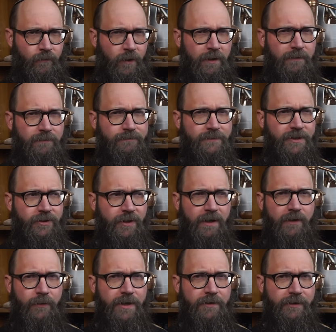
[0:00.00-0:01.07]
Well, to try
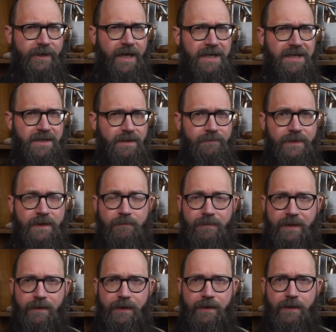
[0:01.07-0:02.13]
to recreate something
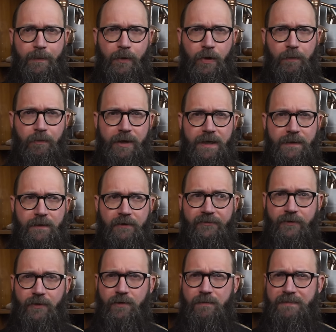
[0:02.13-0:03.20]
period appropriate,
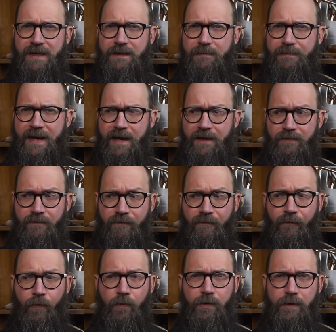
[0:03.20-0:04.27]
there's no better path
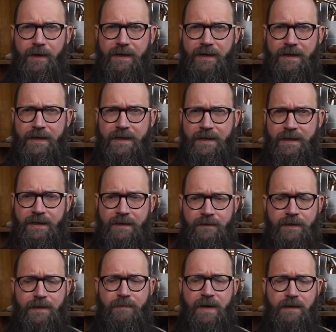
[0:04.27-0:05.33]
forward
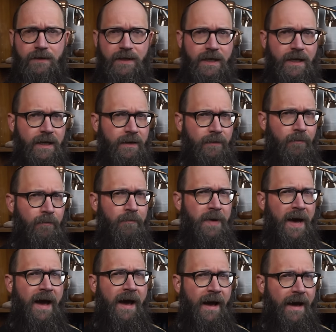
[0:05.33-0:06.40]
than by looking
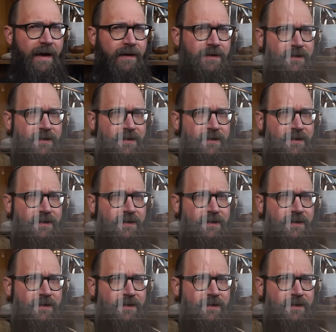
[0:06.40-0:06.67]
back